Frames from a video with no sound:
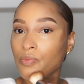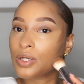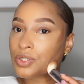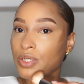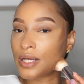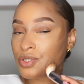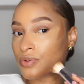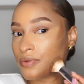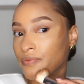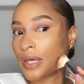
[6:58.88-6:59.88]
Once
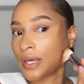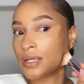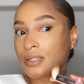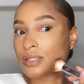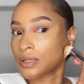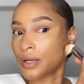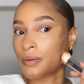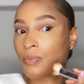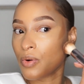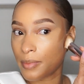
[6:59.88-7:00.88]
as you advance and
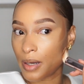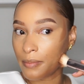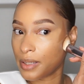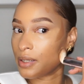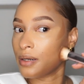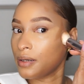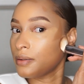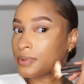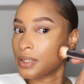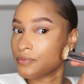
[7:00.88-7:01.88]
learn more about
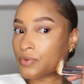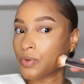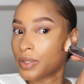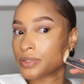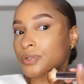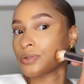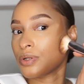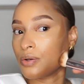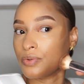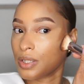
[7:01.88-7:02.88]
makeup, then of course, you
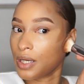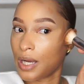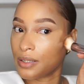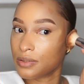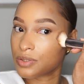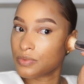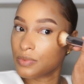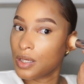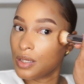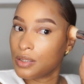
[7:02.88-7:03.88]
know, you can kind of
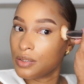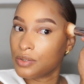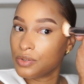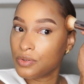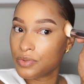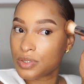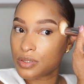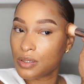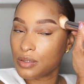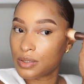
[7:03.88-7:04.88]

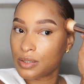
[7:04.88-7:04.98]
use